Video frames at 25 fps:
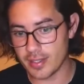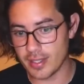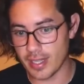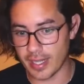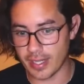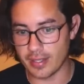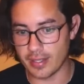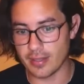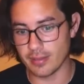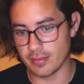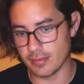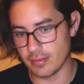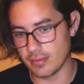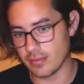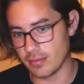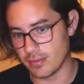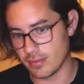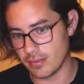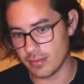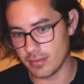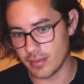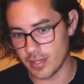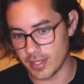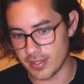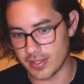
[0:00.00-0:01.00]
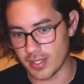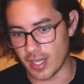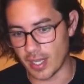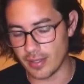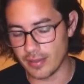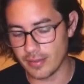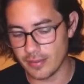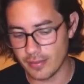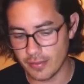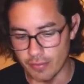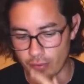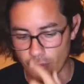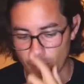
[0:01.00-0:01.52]
like the
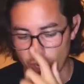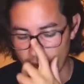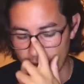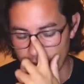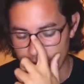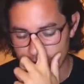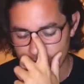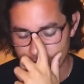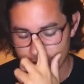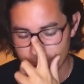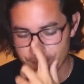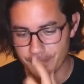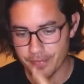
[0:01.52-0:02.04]
sun for us.